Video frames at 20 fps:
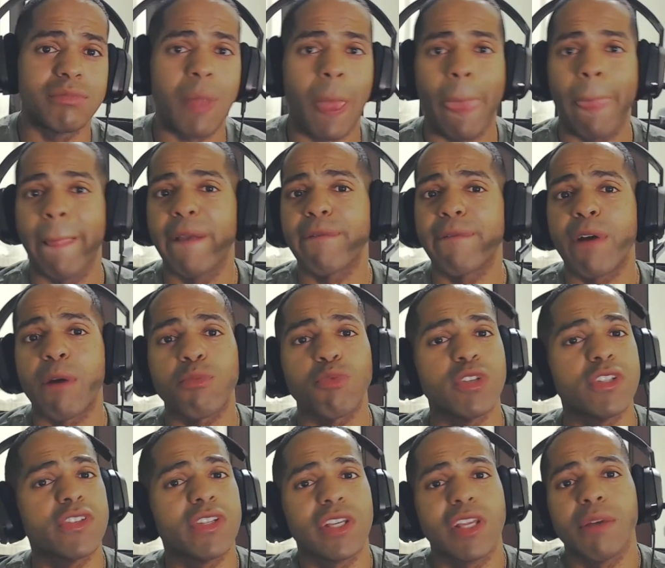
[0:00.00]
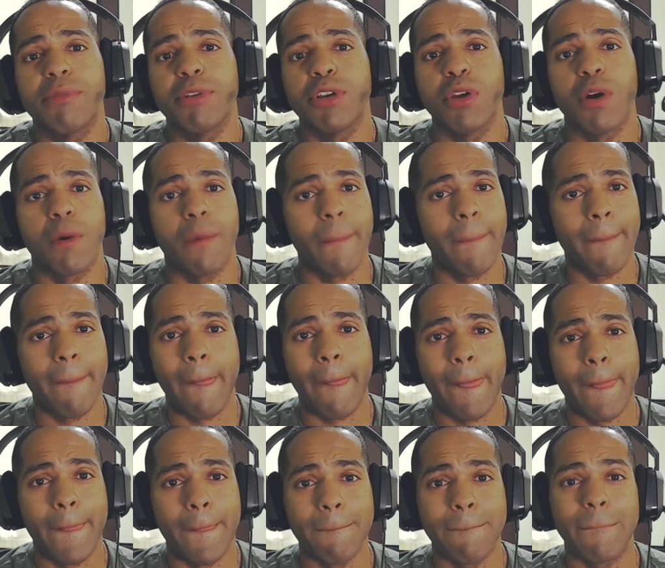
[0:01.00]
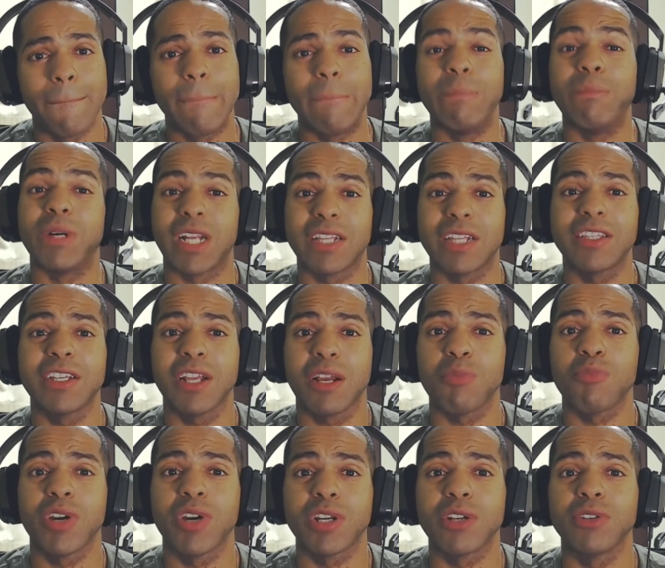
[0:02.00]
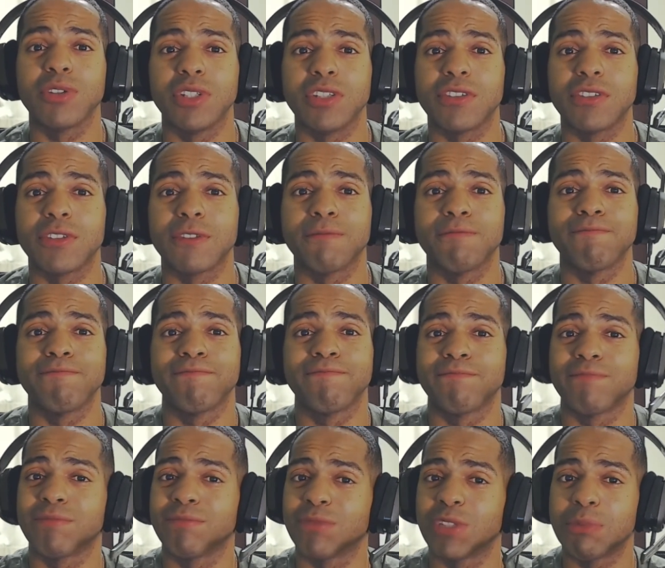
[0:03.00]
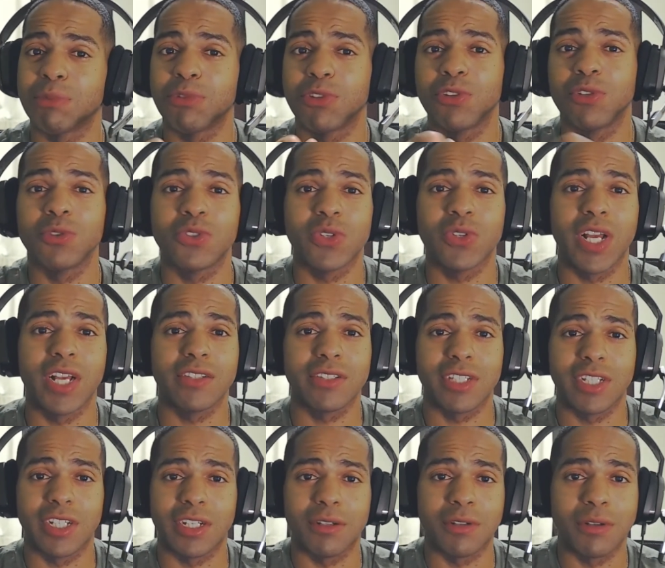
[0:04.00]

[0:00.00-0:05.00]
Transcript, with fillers: If I'm reaching, let me know. But I think I'm right on this. Let me know what you guys think.